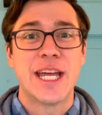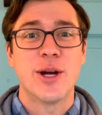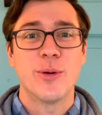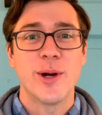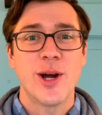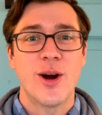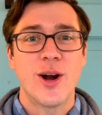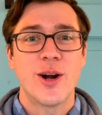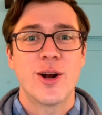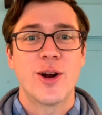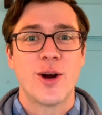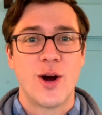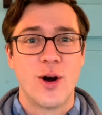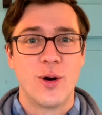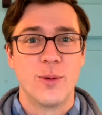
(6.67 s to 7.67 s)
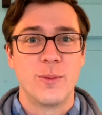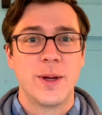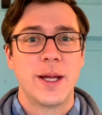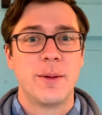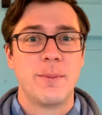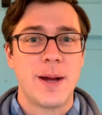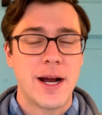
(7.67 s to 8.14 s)
we are at our home
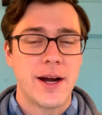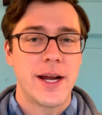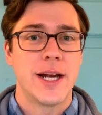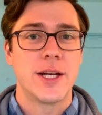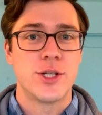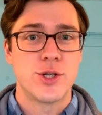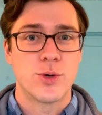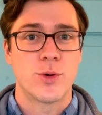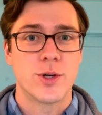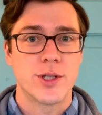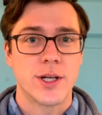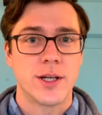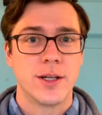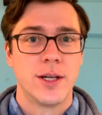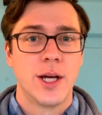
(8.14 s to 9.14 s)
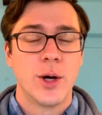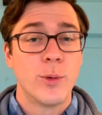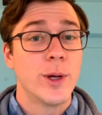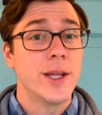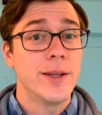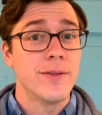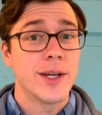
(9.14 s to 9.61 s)
in Marietta, Georgia. We
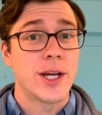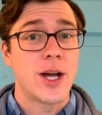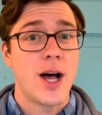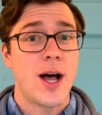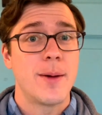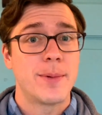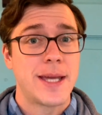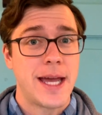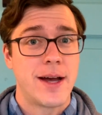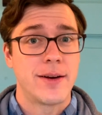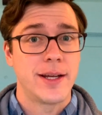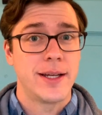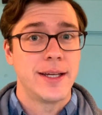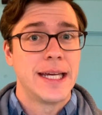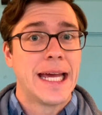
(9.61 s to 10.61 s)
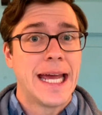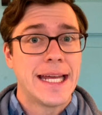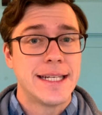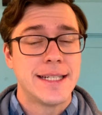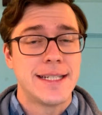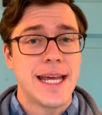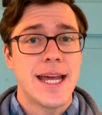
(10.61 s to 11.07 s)
live in Cobb County, and
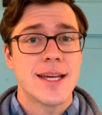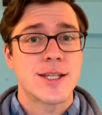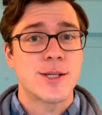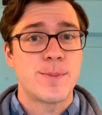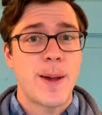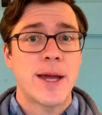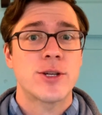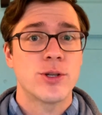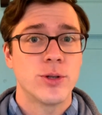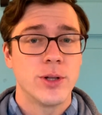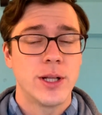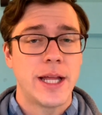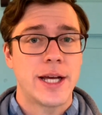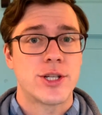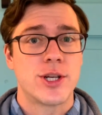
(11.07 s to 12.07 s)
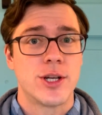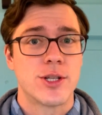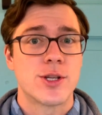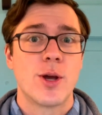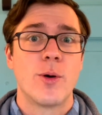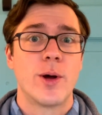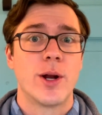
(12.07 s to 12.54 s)
today a special election is
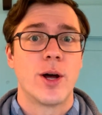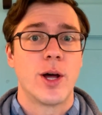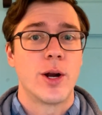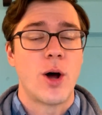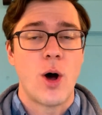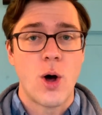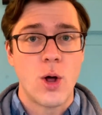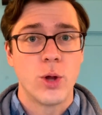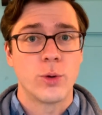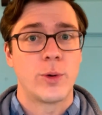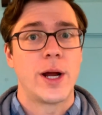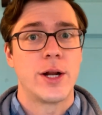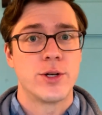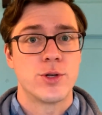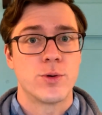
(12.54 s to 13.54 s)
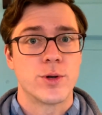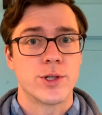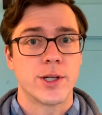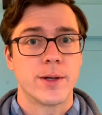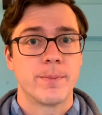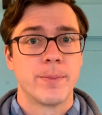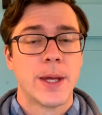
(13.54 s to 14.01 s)
going on all around Georgia.
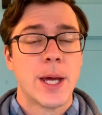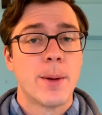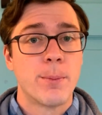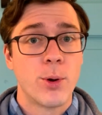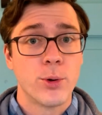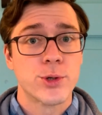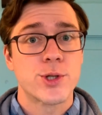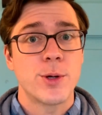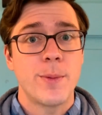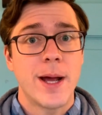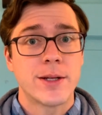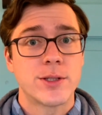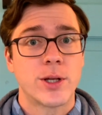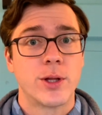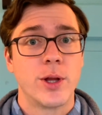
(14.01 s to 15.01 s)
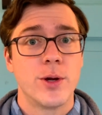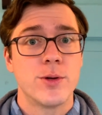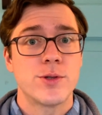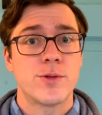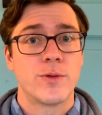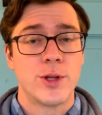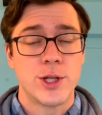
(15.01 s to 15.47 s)
Polls are about to close
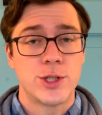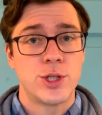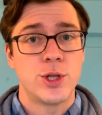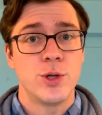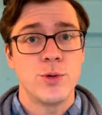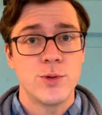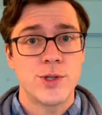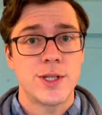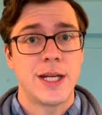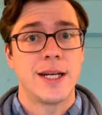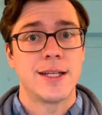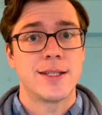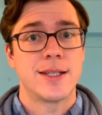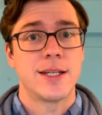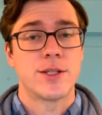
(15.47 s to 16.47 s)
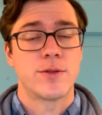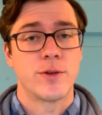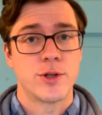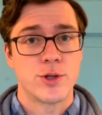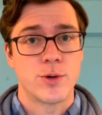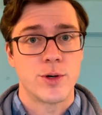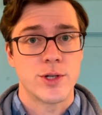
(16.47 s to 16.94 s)
for the 2 Senate seats for
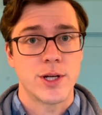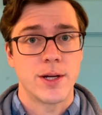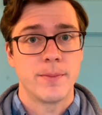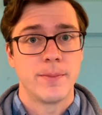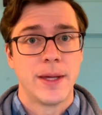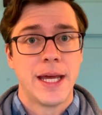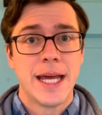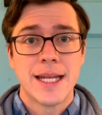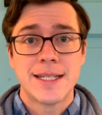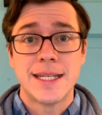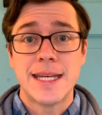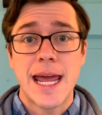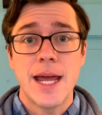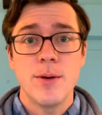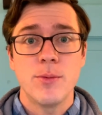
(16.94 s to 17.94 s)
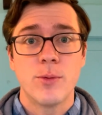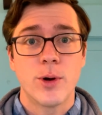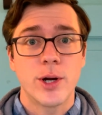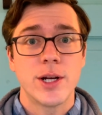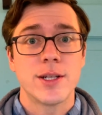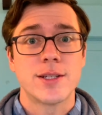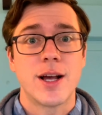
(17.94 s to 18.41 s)
Georgia. Today, we're
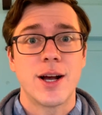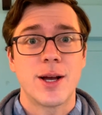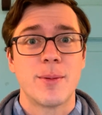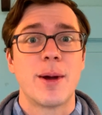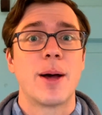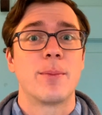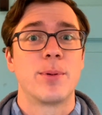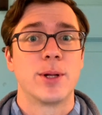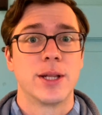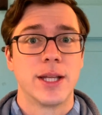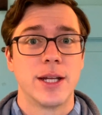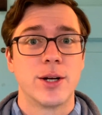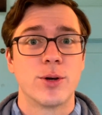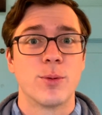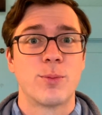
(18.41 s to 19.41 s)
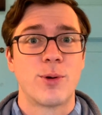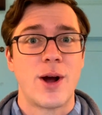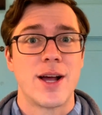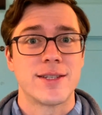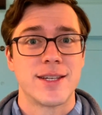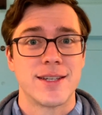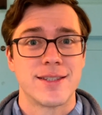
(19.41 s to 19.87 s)
going to talk about political
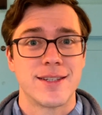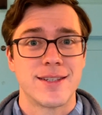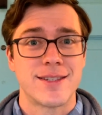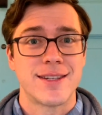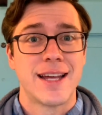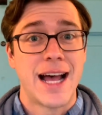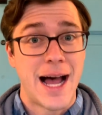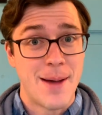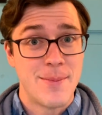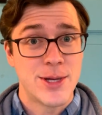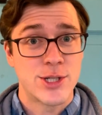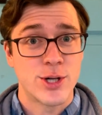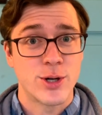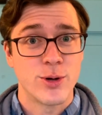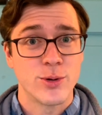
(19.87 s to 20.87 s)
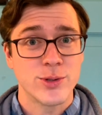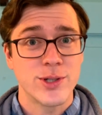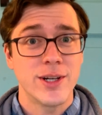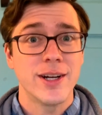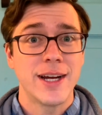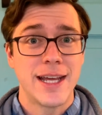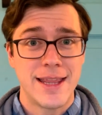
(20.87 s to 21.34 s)
processes. I'm Mr.
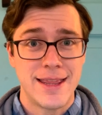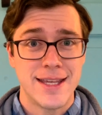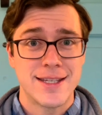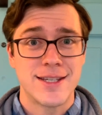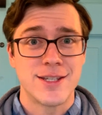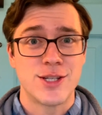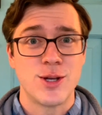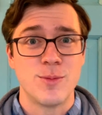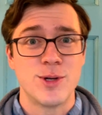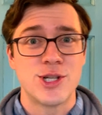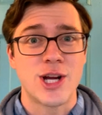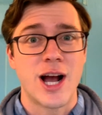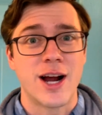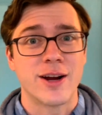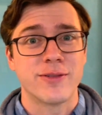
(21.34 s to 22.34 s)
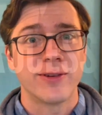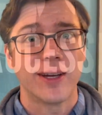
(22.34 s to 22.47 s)
Coulter, and this is Human Geography.